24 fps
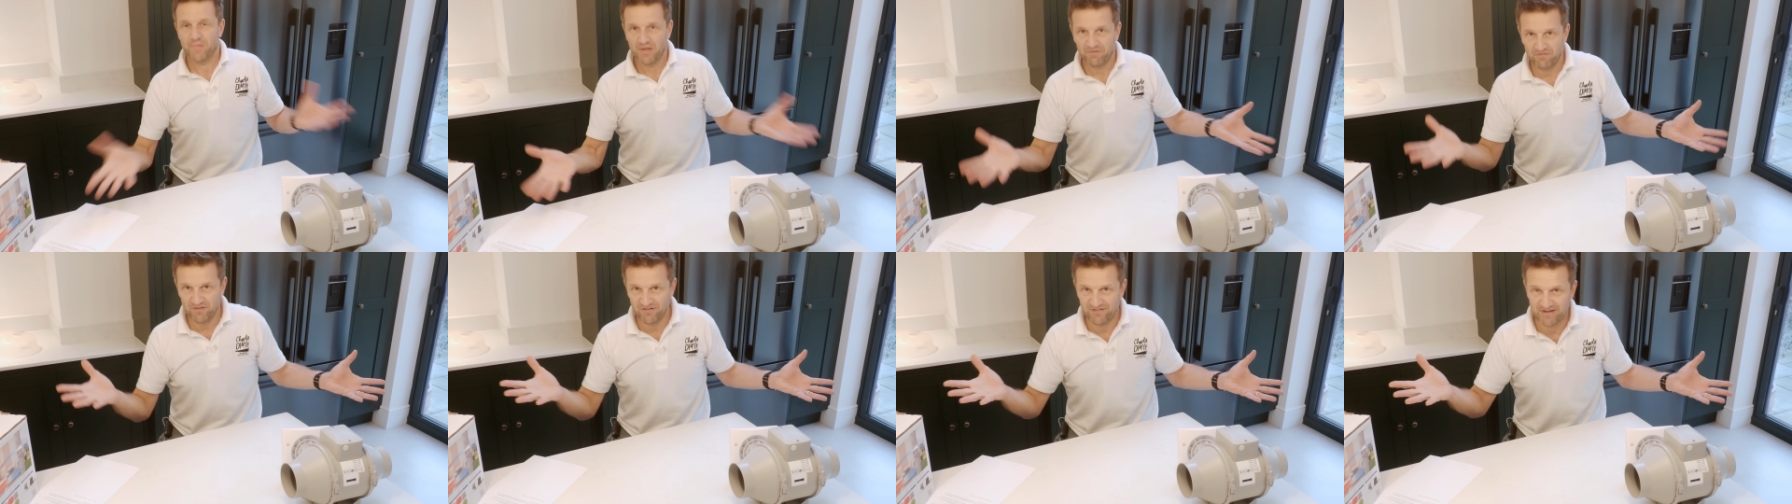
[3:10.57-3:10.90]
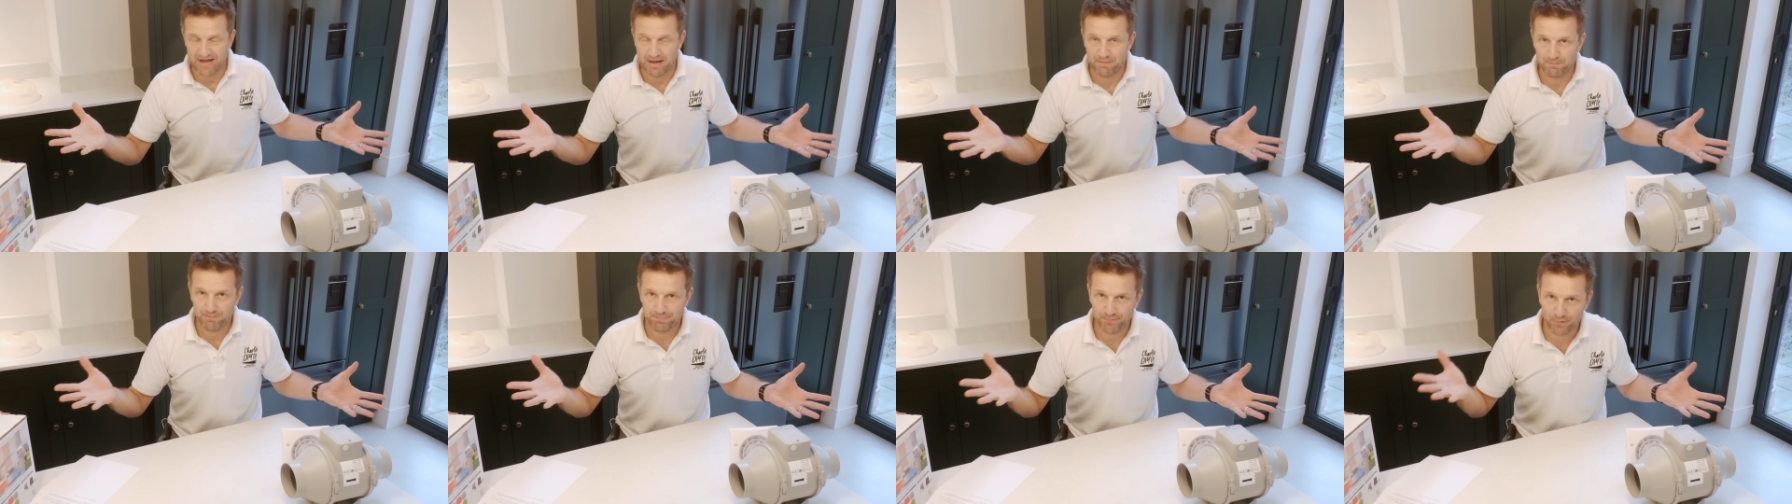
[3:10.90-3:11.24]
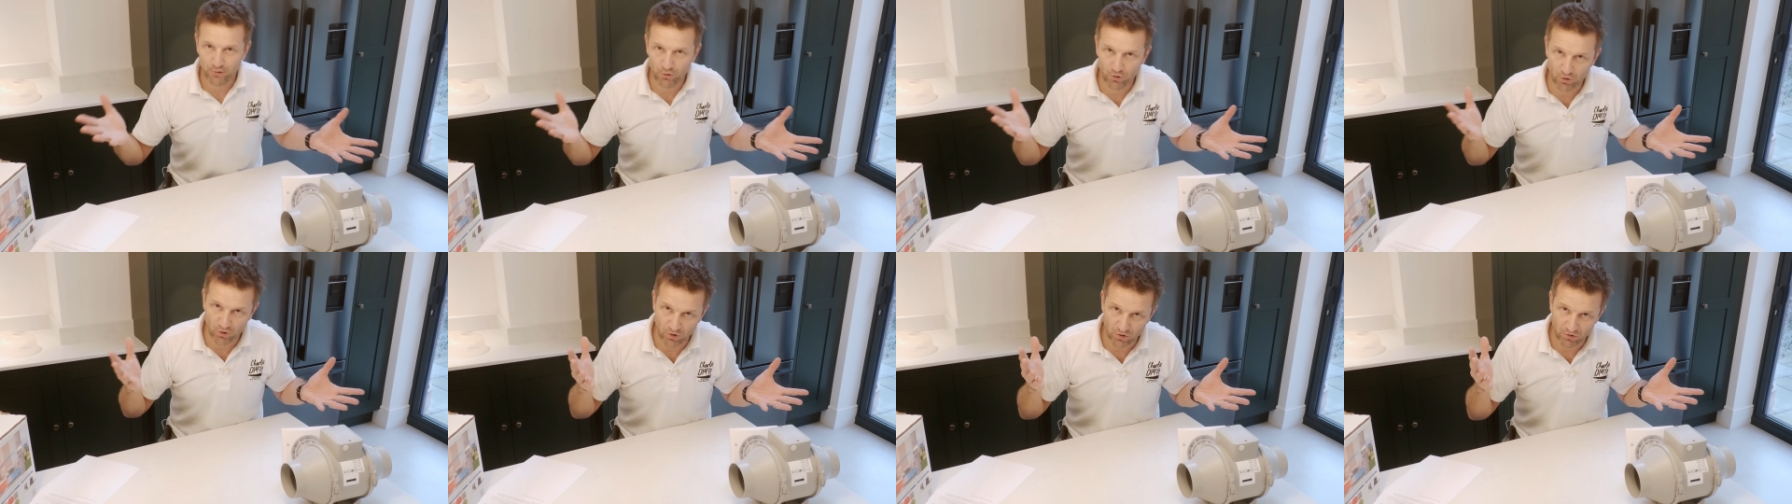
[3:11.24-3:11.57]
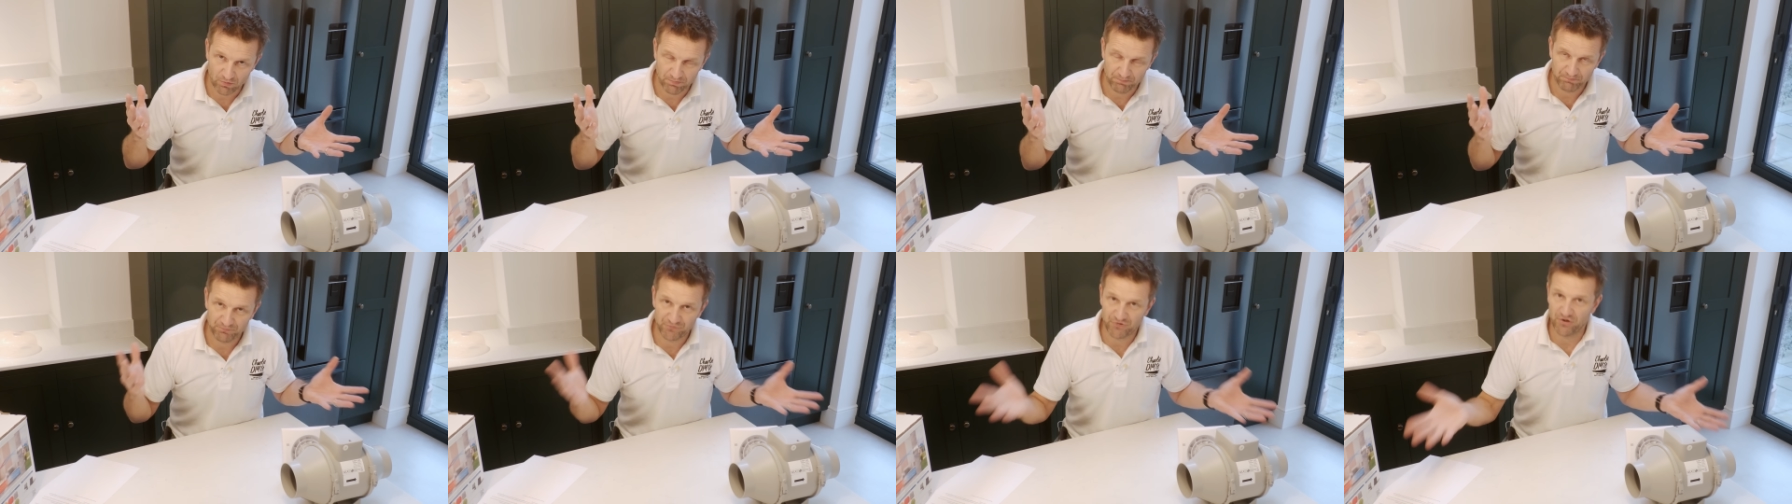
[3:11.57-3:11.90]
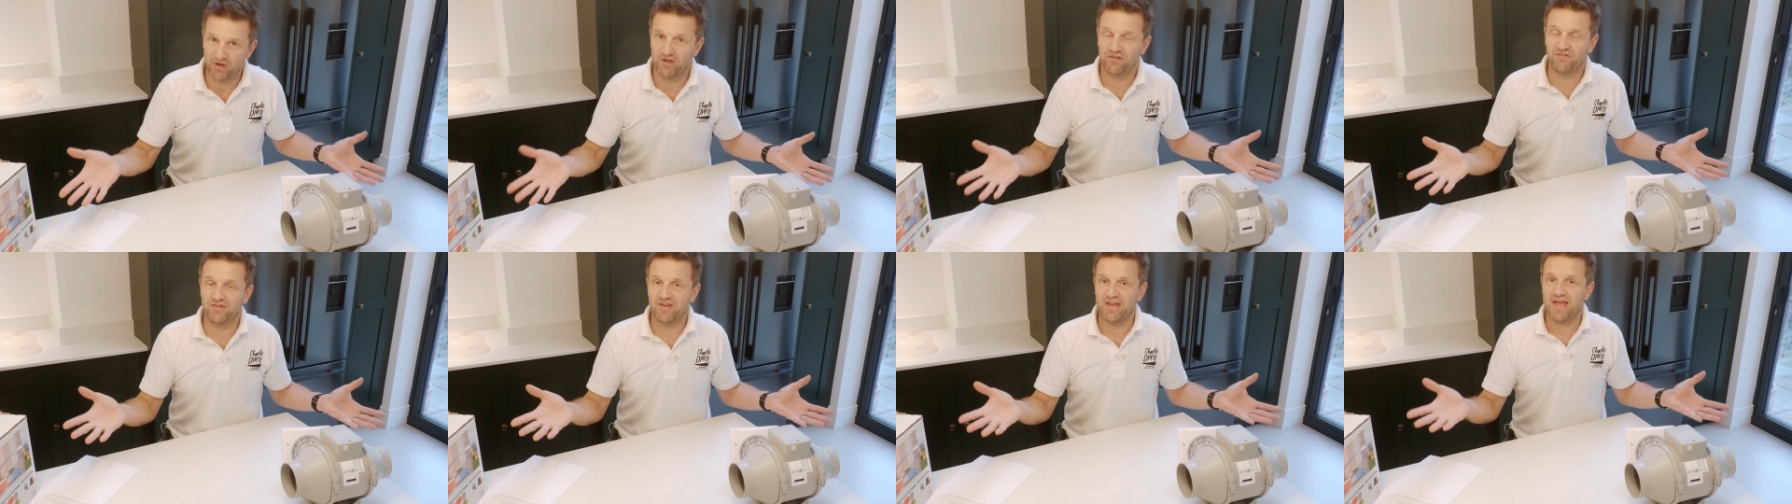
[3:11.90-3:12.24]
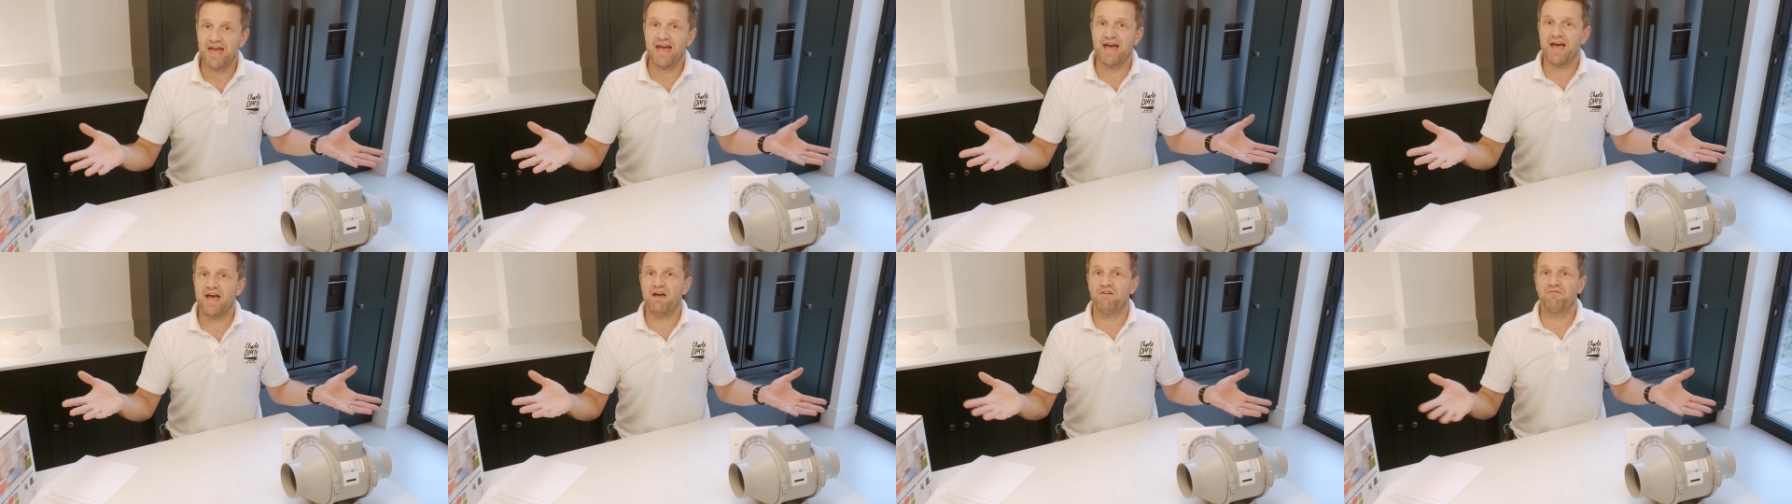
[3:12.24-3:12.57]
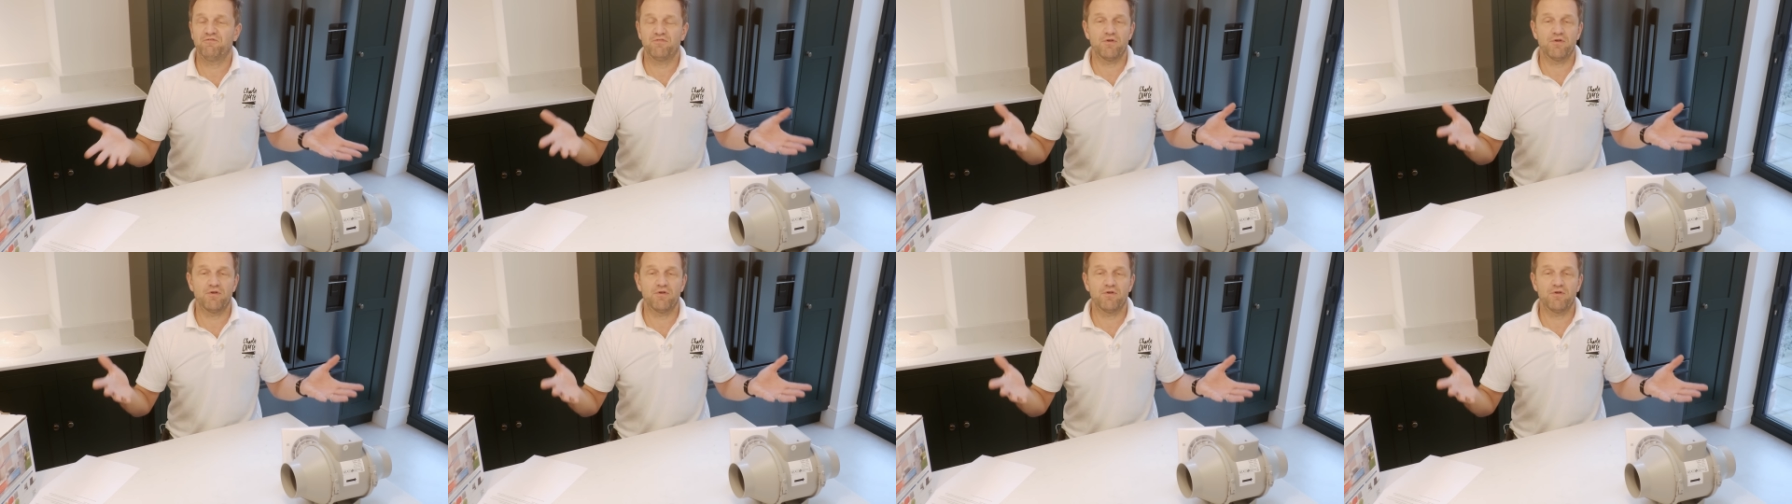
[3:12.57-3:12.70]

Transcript: the damp or dirty air